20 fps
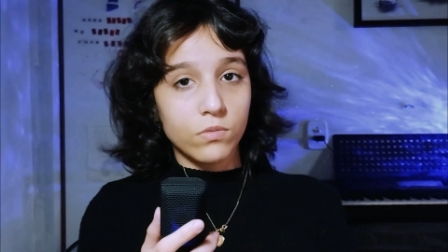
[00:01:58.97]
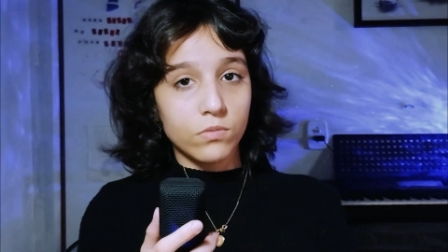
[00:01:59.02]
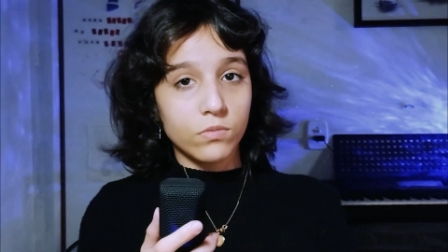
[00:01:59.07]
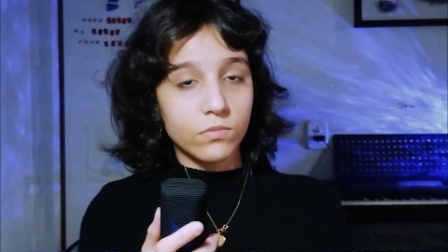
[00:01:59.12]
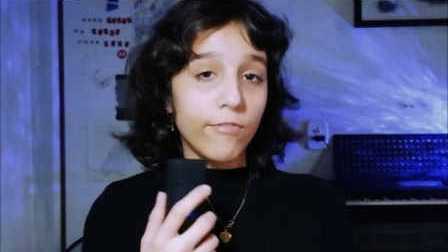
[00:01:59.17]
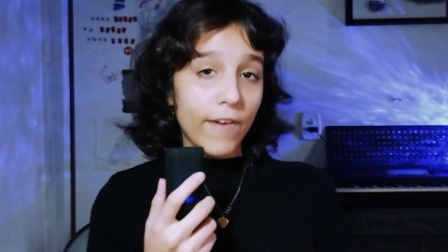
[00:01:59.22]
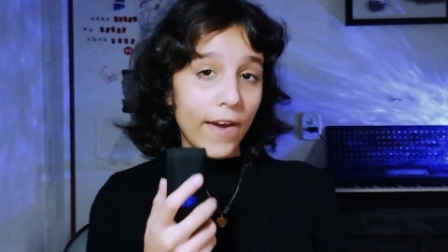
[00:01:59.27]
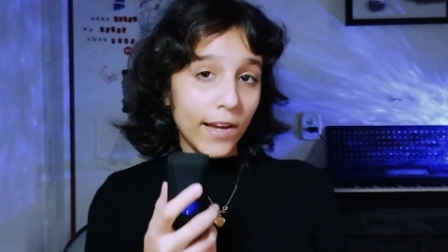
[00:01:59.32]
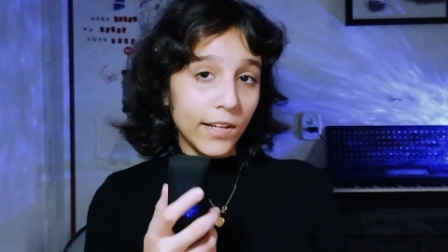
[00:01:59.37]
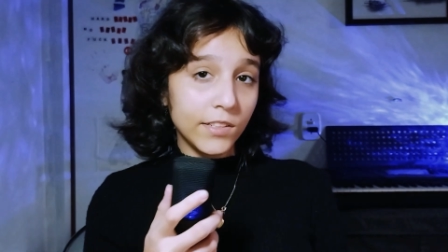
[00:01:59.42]
In
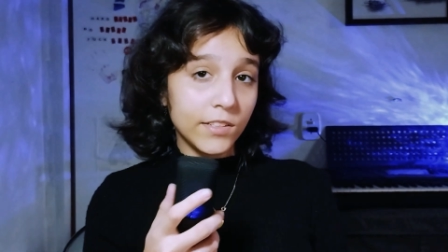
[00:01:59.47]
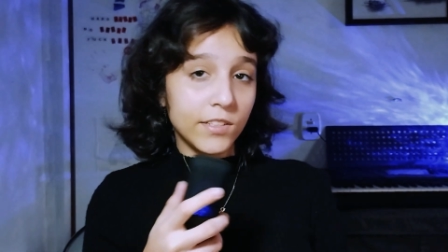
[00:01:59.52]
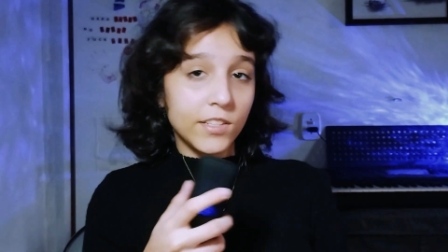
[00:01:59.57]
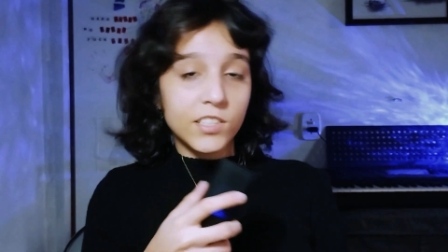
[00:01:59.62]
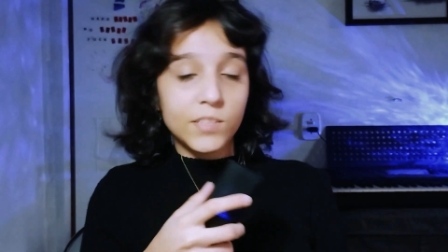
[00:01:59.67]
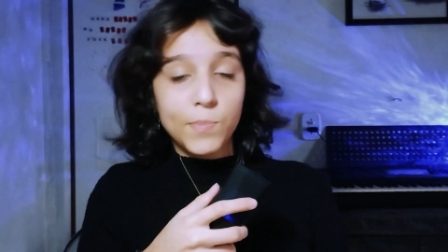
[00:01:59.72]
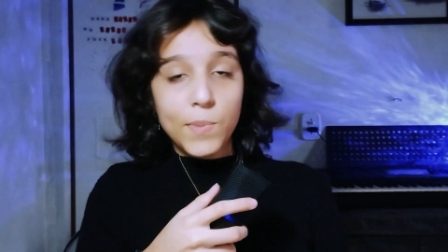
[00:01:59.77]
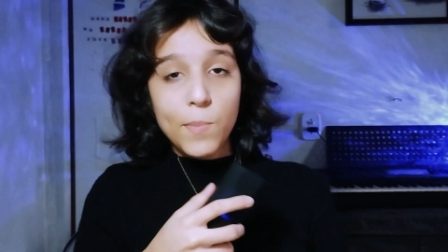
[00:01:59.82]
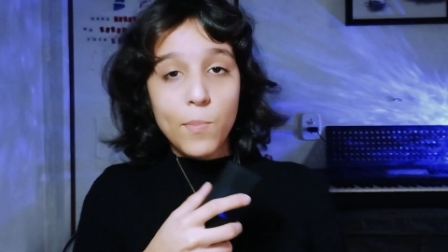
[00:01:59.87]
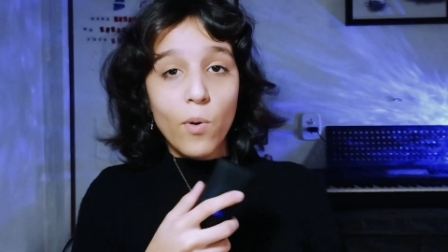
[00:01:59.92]
fact,
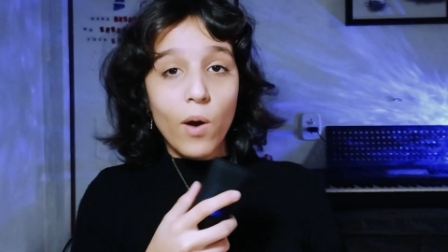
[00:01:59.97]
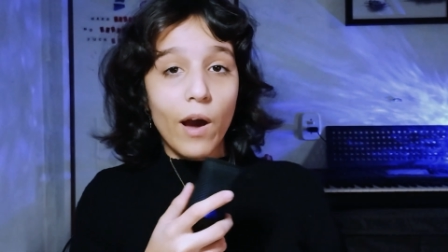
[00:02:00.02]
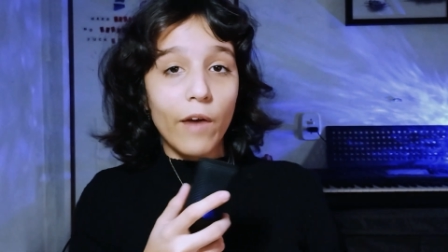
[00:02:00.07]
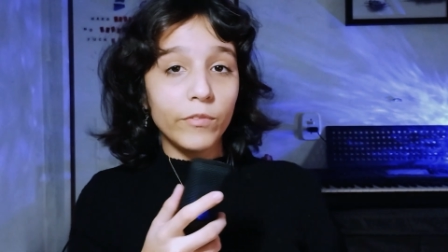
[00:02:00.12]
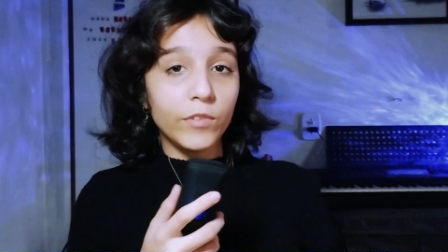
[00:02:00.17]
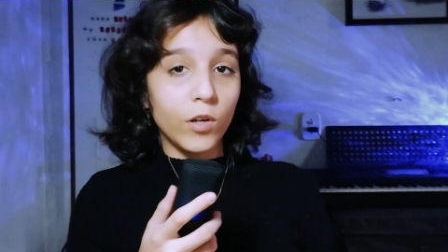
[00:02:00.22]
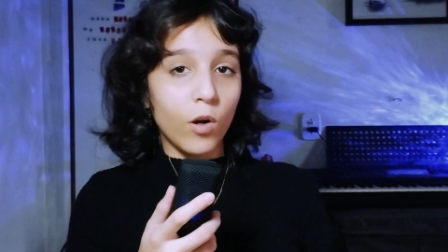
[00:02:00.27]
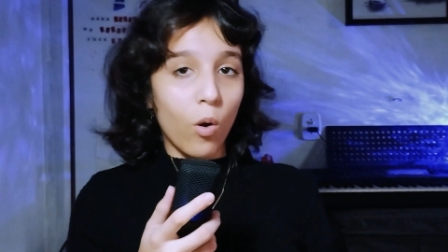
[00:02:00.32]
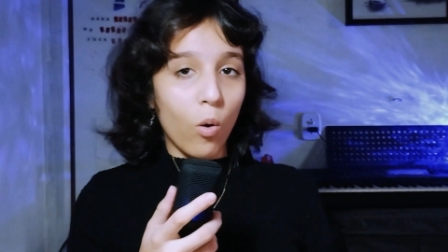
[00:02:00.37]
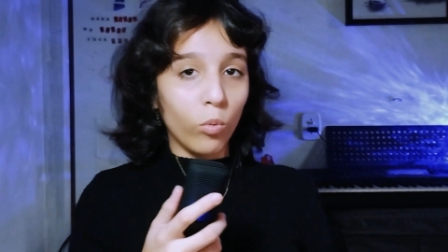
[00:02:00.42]
these people
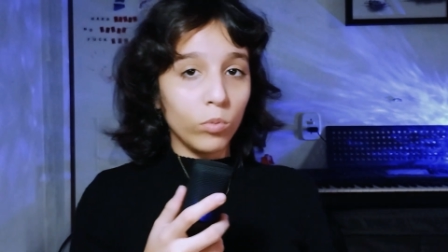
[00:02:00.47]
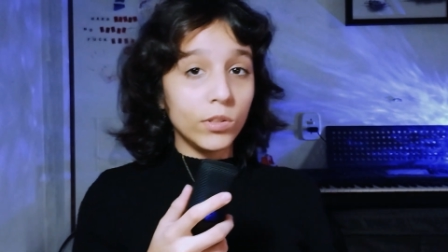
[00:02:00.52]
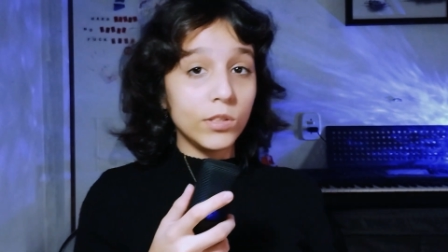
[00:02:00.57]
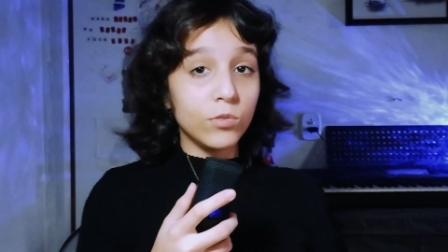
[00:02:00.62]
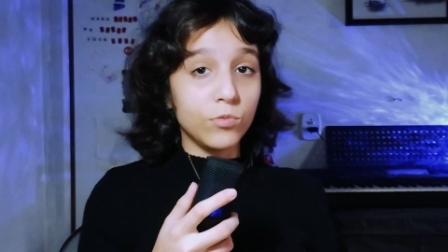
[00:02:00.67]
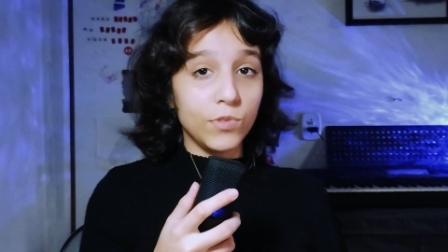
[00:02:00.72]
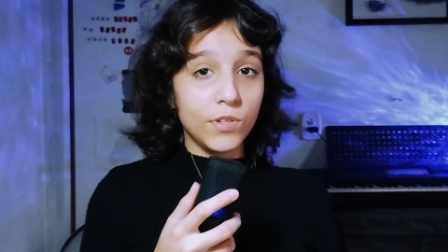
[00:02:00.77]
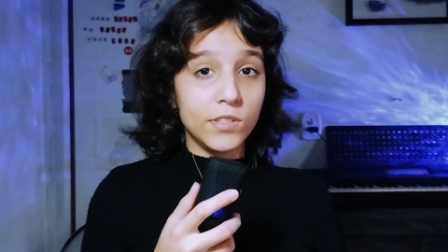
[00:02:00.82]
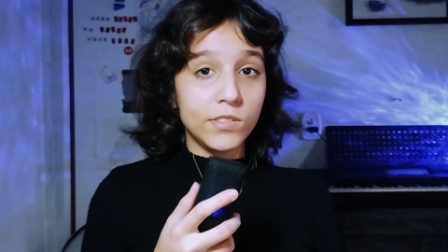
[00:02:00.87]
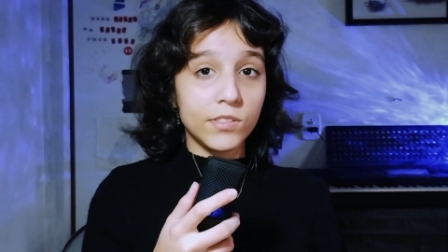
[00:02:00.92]
have their
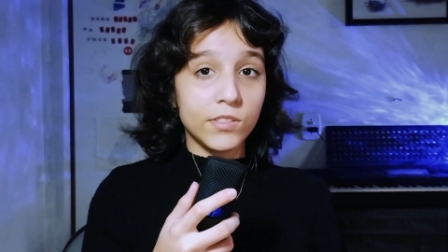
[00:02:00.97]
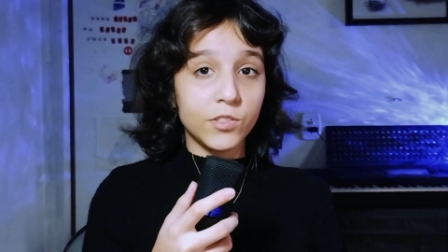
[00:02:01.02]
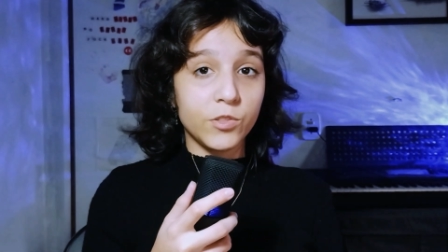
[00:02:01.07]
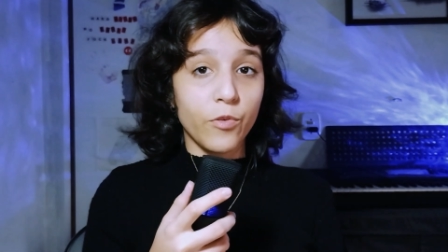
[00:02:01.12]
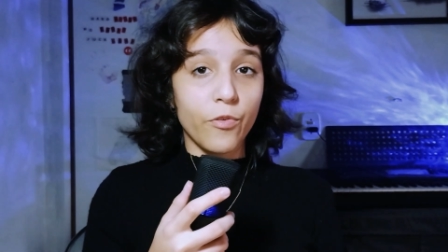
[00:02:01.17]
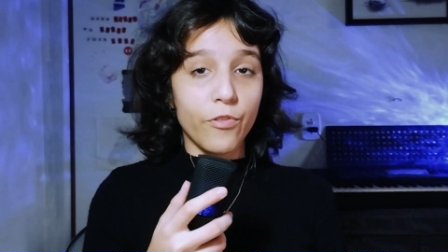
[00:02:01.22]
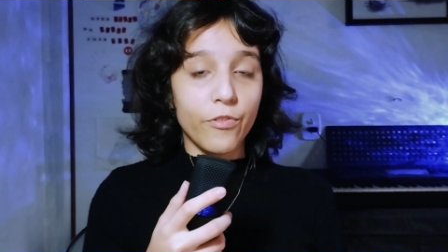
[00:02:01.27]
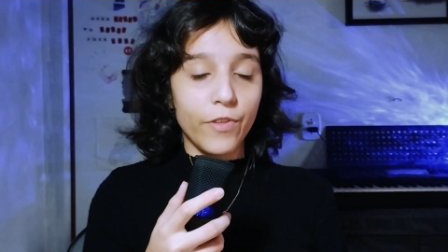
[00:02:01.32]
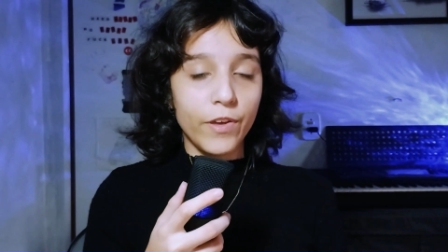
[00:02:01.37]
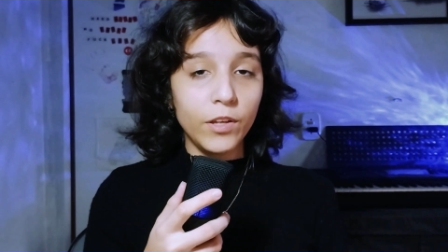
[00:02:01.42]
only reasons
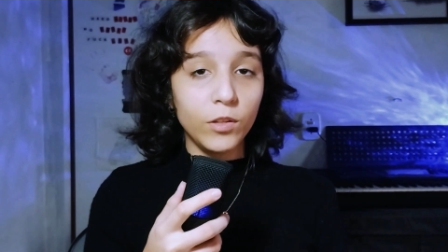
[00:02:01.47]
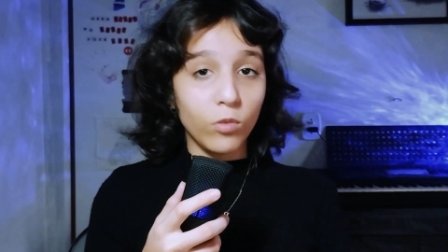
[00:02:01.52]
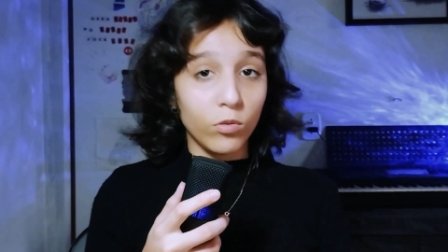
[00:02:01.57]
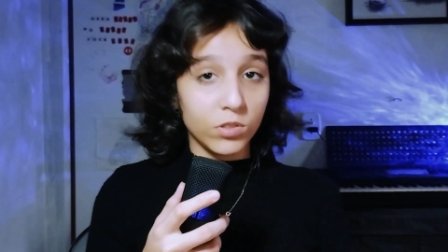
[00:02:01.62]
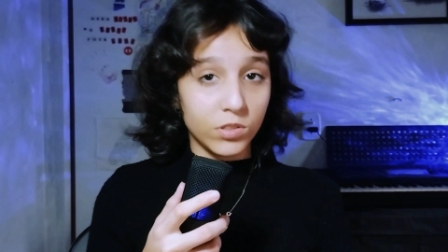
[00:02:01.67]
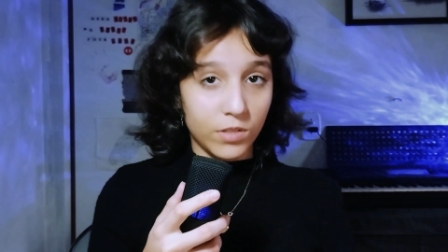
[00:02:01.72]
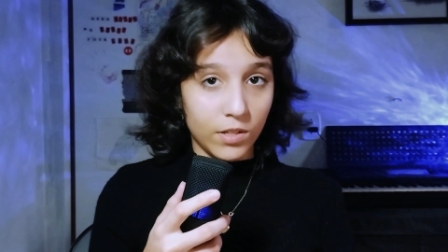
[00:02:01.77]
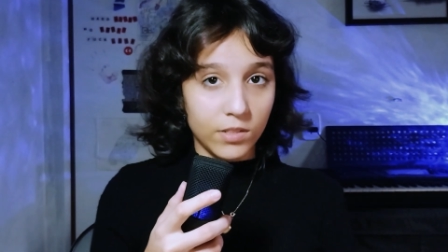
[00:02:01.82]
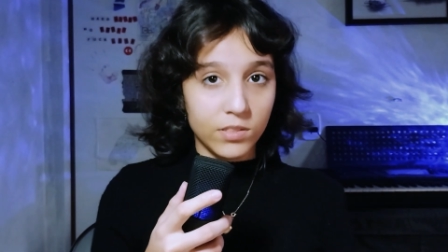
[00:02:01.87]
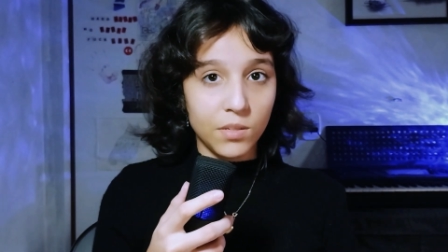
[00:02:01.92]
to think
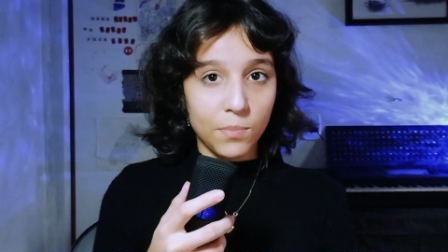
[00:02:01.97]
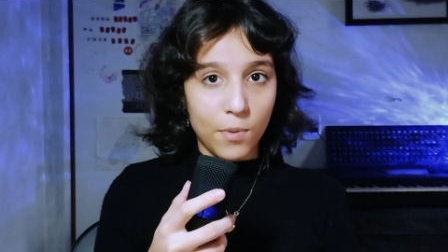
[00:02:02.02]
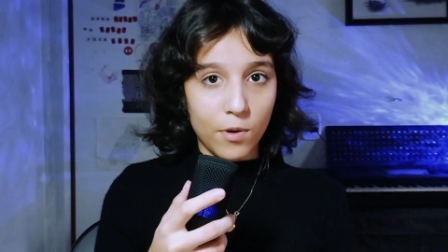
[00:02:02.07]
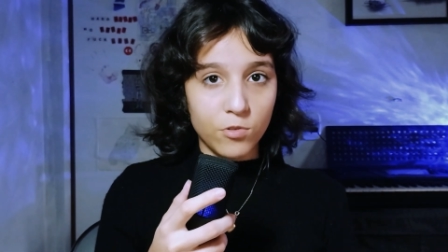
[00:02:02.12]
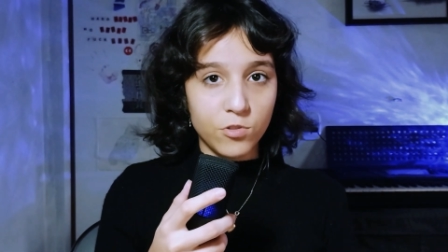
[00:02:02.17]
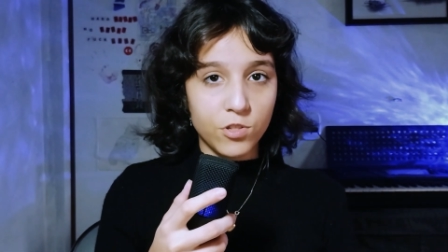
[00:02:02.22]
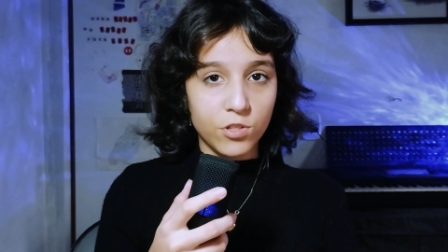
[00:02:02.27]
those things